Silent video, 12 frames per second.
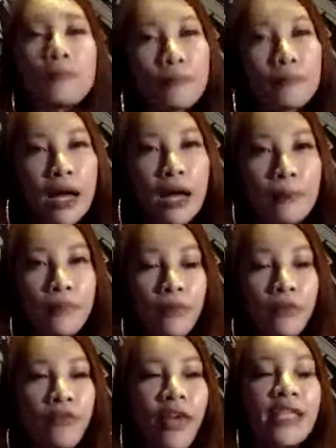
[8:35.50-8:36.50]
Um,
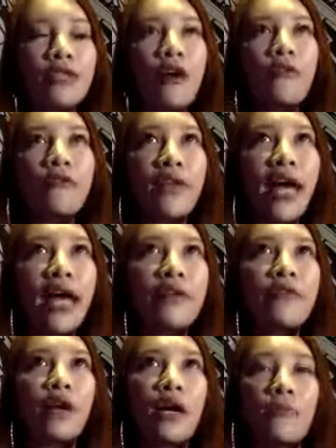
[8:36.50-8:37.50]
phase of life,
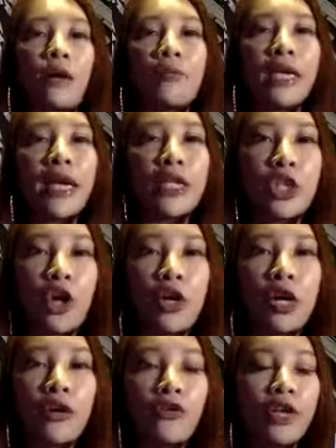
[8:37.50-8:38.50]
um, probably in your
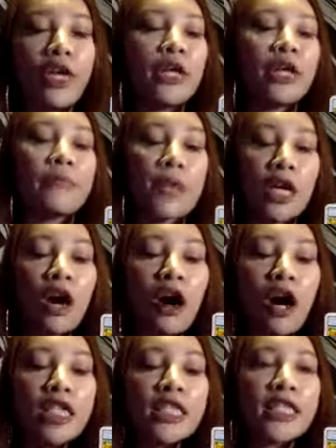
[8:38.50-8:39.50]
career,
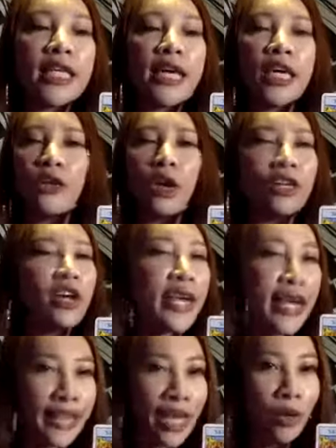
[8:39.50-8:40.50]
because you are not
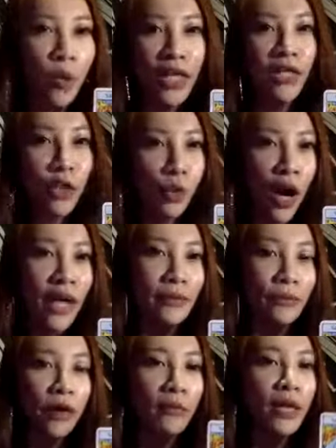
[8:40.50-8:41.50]
getting what you want.
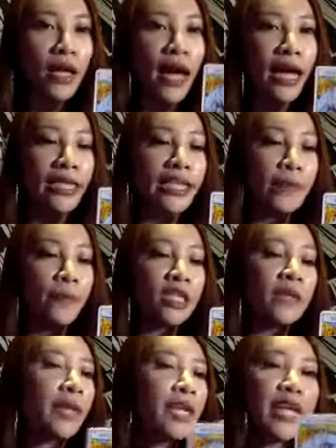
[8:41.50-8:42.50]
Pro I, there's a
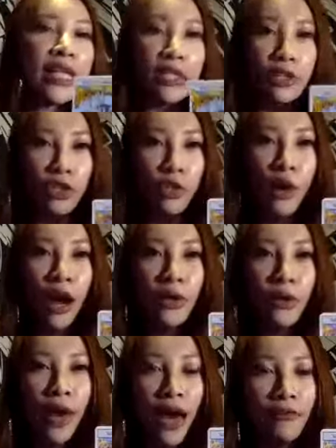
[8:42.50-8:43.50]
possibility that you
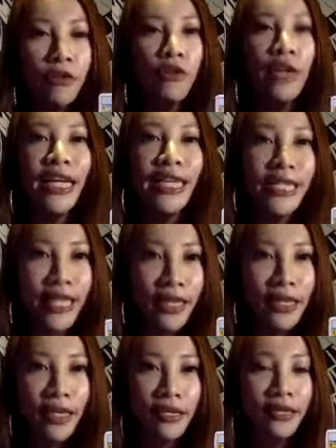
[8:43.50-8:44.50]
you have already
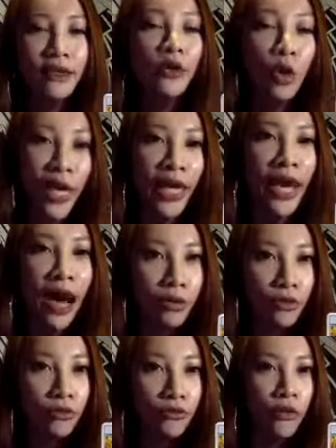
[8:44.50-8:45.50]
started looking
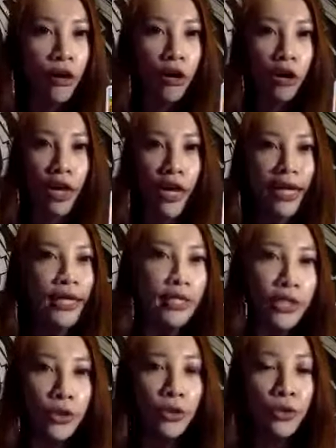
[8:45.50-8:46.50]
out for like a
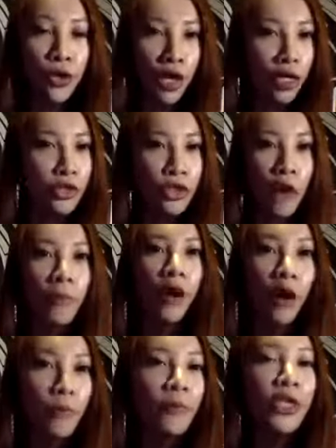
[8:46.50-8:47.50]
new uh, job
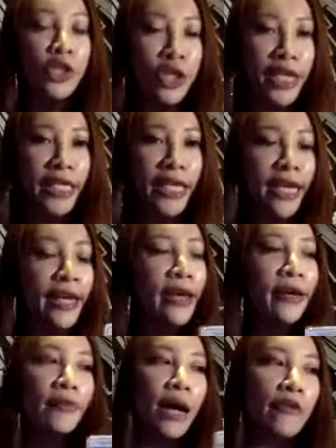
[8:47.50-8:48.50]
or opportunity,
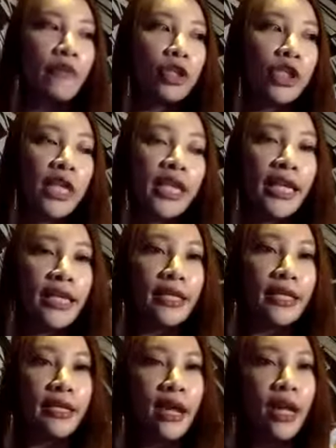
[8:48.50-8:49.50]
but unfortunately,
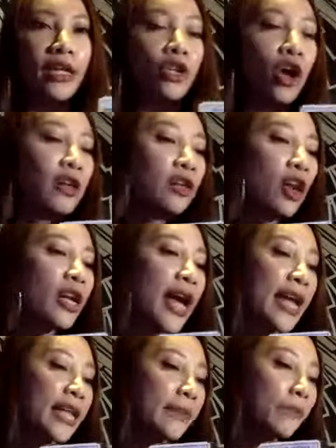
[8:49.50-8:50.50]
uh, not not
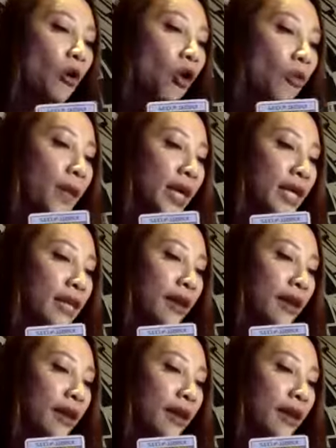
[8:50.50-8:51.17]
at the moment.